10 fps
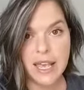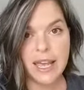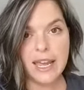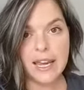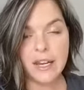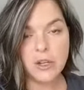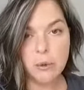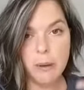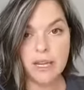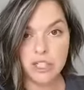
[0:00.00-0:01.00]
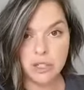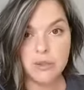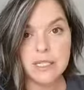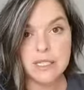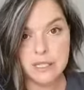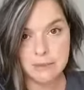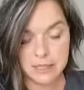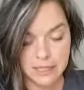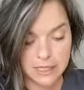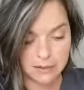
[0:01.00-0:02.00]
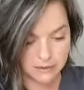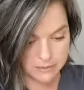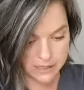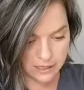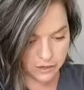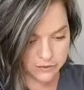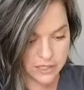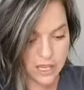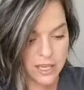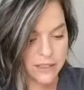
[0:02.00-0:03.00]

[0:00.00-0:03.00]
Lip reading: and your body uses them to heal themselves.